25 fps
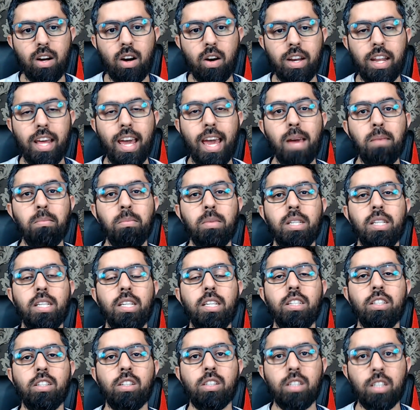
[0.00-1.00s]
on
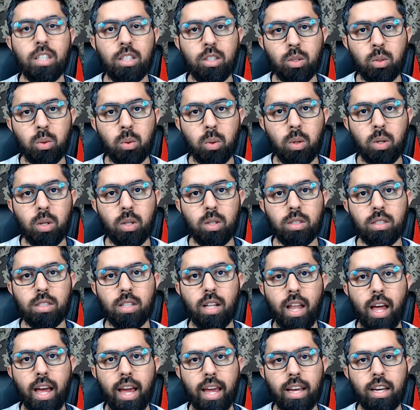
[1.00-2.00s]
empty
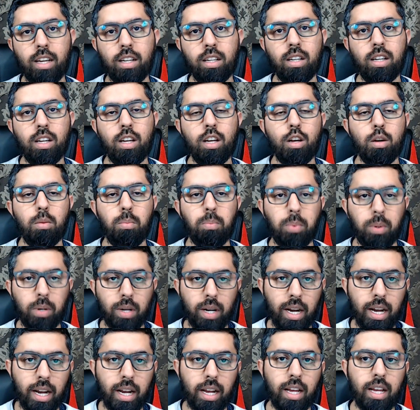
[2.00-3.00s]
rituals like
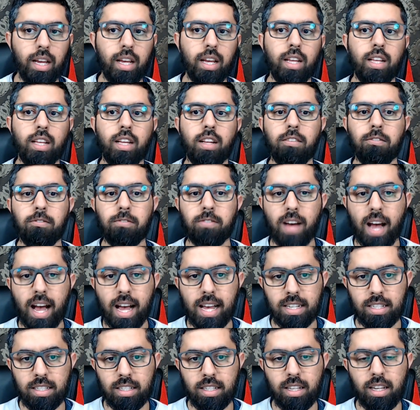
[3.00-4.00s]
prayer and
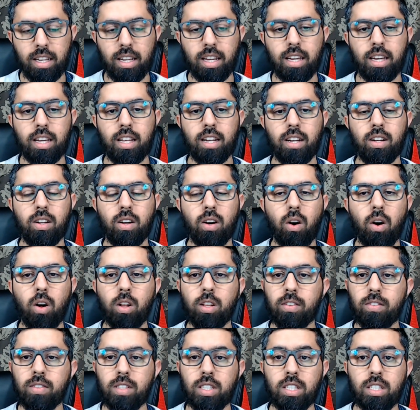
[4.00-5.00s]
fasting and
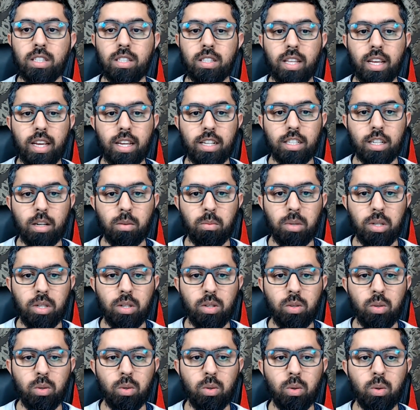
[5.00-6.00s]
all of these things that we
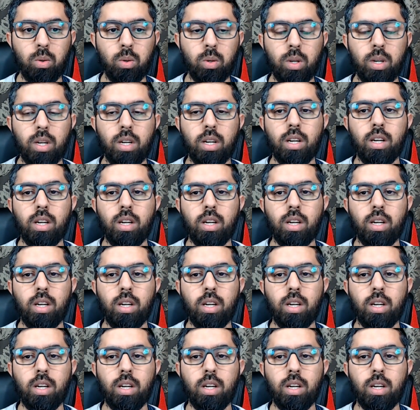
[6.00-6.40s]
do